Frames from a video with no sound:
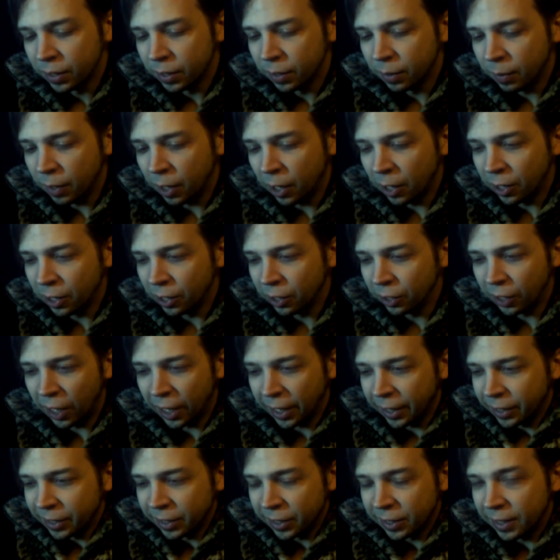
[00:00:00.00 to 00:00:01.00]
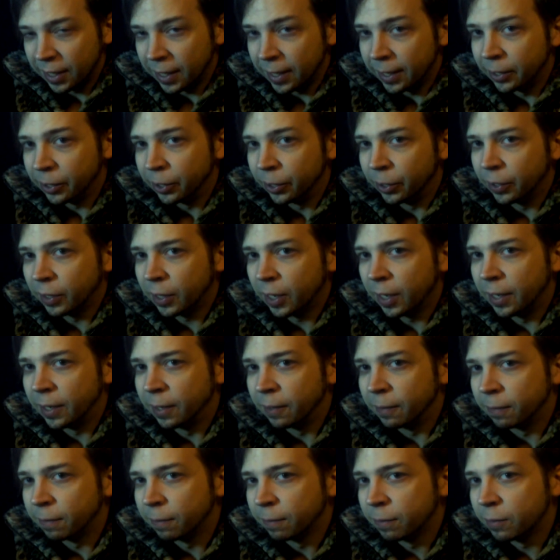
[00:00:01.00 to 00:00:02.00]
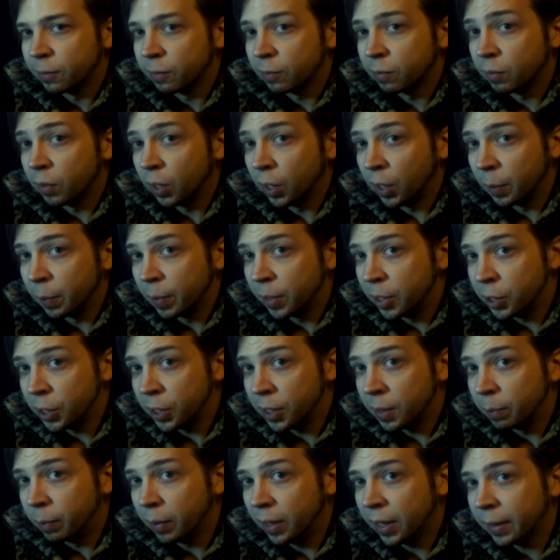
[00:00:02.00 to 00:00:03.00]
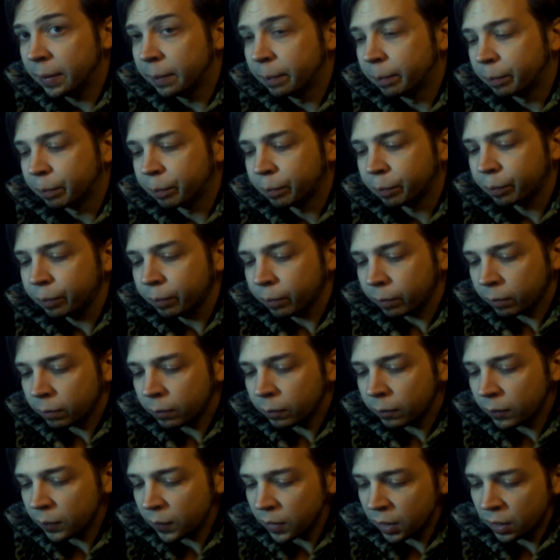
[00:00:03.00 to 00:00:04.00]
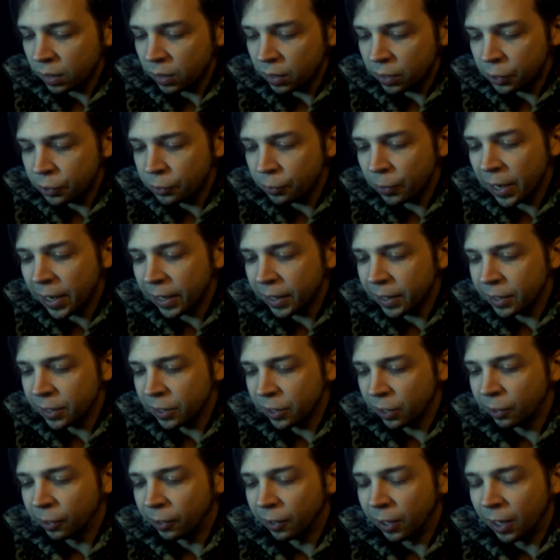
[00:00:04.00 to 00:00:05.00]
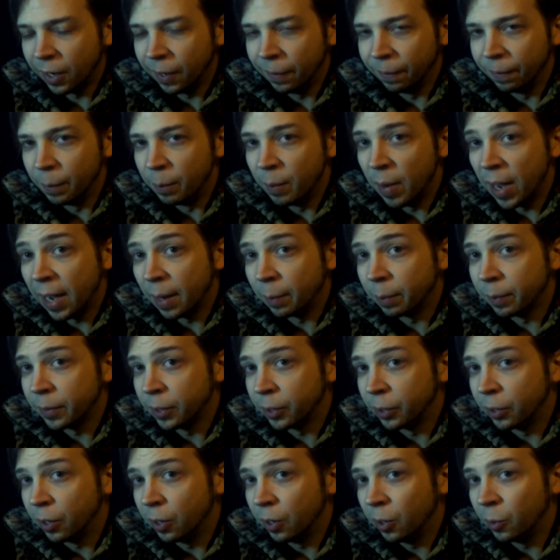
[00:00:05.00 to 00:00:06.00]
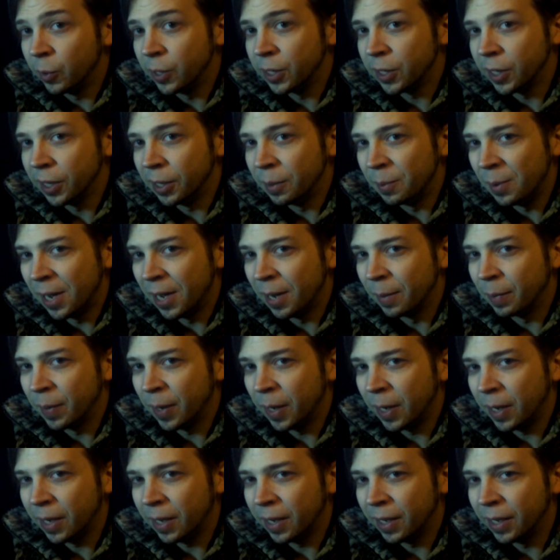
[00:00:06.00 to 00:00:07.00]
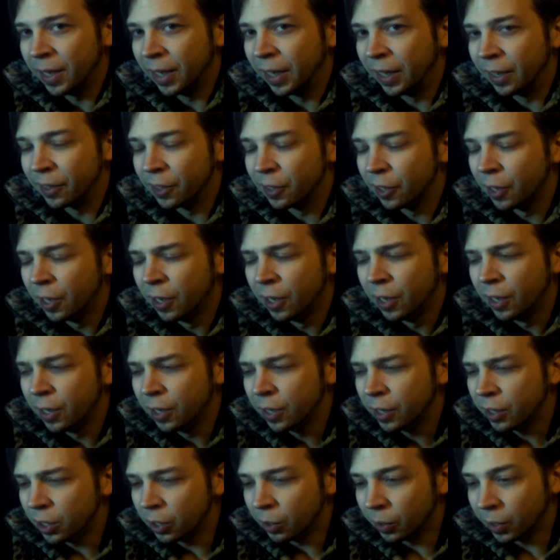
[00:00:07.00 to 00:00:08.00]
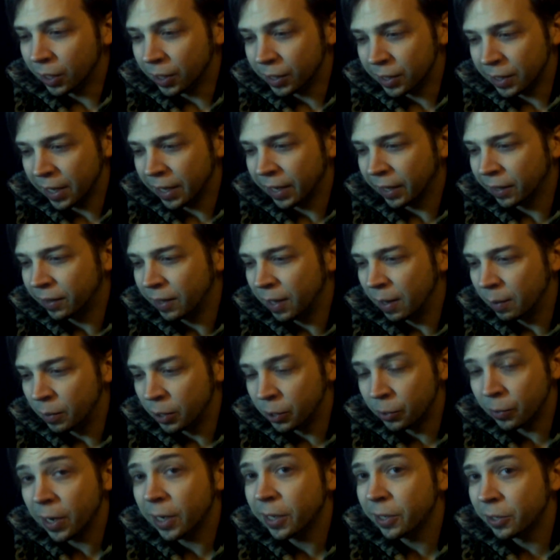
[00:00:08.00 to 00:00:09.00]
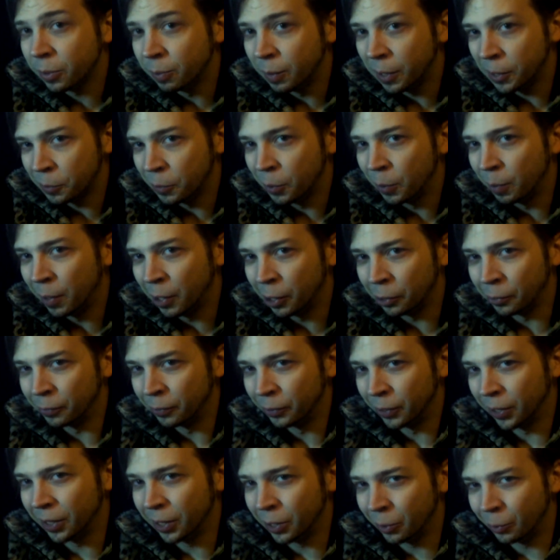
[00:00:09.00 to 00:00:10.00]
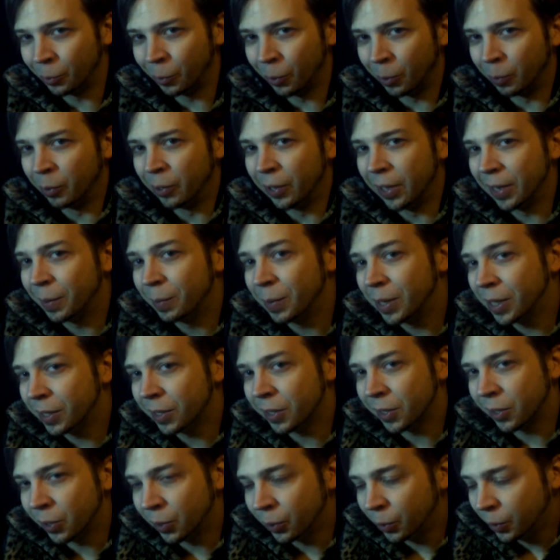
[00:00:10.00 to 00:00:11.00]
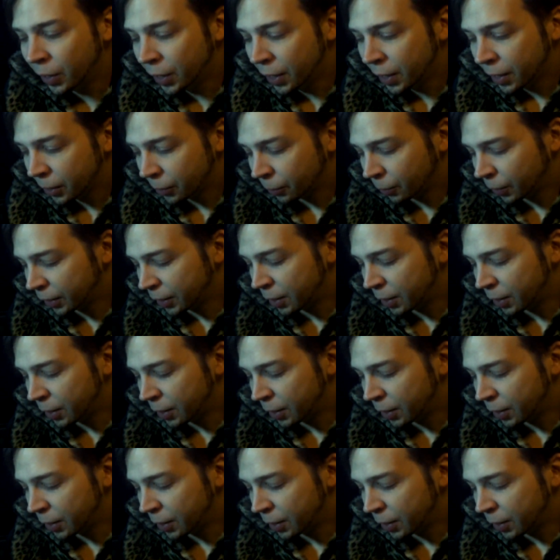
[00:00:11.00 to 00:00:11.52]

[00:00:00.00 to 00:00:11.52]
like a standard kind of RPG. But dragons are on the map. They're always on the map, and you can attack them. The dragons are much more powerful than your normal enemies, so they're on the